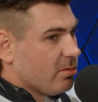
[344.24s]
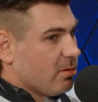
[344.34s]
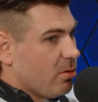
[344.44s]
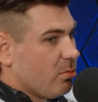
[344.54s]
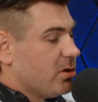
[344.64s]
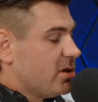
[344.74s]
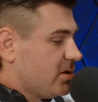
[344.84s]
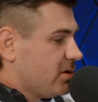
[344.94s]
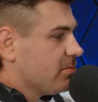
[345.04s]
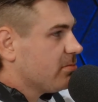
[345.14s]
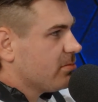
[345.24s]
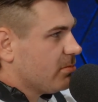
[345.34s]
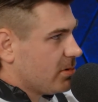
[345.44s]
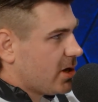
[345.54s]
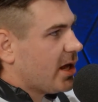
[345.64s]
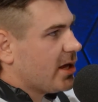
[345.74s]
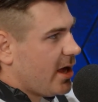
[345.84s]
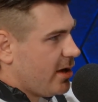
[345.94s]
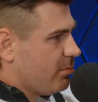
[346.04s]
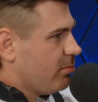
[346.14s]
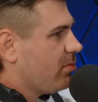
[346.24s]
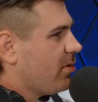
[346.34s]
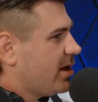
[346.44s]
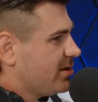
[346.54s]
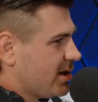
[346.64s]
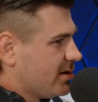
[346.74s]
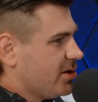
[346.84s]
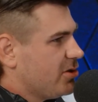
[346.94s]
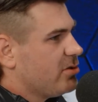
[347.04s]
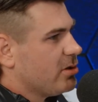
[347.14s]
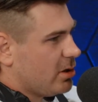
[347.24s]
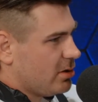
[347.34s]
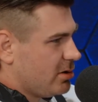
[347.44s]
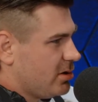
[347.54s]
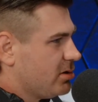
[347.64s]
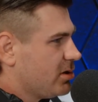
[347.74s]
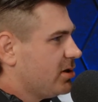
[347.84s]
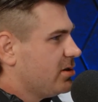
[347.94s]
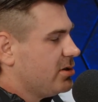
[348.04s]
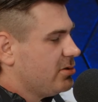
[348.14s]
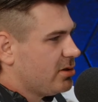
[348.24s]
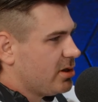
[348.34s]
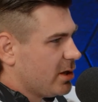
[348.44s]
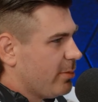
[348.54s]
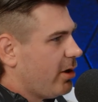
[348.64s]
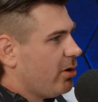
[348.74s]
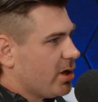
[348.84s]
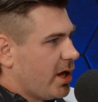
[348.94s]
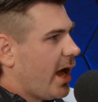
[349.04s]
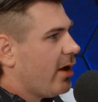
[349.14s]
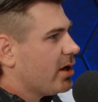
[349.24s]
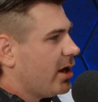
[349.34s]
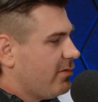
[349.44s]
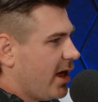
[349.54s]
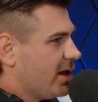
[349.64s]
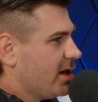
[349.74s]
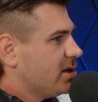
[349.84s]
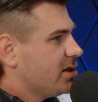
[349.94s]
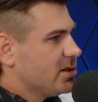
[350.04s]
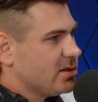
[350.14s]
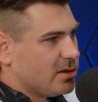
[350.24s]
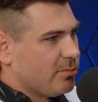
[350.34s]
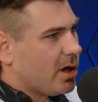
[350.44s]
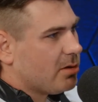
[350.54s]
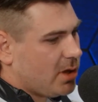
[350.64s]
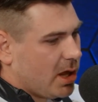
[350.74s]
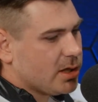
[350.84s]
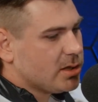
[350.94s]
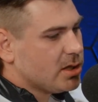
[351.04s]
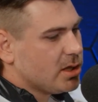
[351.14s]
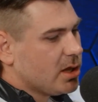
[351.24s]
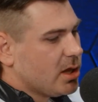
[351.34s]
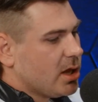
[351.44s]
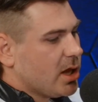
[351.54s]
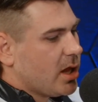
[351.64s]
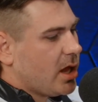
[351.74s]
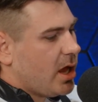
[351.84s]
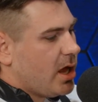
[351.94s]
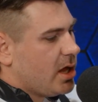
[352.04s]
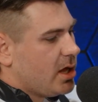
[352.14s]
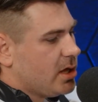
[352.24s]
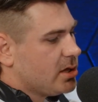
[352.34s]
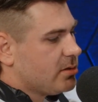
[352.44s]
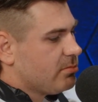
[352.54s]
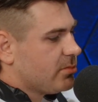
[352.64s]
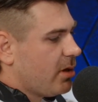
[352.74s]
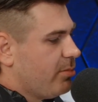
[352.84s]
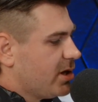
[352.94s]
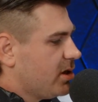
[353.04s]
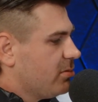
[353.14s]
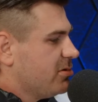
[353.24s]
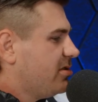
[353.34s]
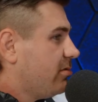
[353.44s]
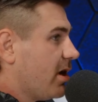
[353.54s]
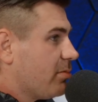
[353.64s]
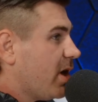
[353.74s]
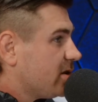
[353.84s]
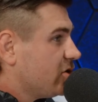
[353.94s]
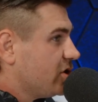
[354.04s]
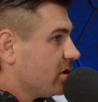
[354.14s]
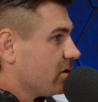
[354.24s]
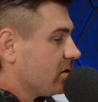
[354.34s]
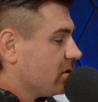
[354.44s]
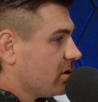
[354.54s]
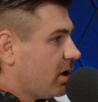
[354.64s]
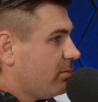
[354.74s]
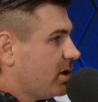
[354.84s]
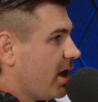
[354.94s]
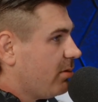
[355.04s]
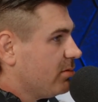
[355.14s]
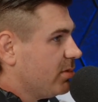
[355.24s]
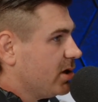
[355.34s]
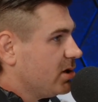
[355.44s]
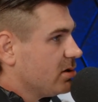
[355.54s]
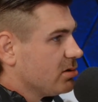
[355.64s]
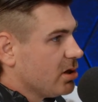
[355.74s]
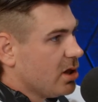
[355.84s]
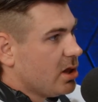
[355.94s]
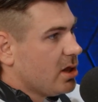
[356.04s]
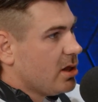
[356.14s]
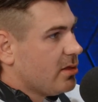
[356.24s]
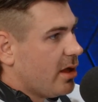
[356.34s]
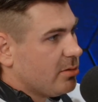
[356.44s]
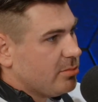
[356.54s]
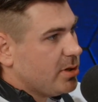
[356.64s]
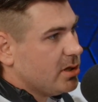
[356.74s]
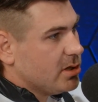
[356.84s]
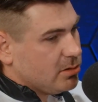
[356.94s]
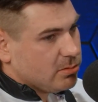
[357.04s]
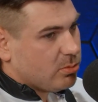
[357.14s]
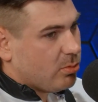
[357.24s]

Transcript: well, this kind of came as I continued to learn and continued to think about, okay, how can I validate this on the bottom line? Uh, a big thing was direct messaging. I mean, that would okay. be that would be like one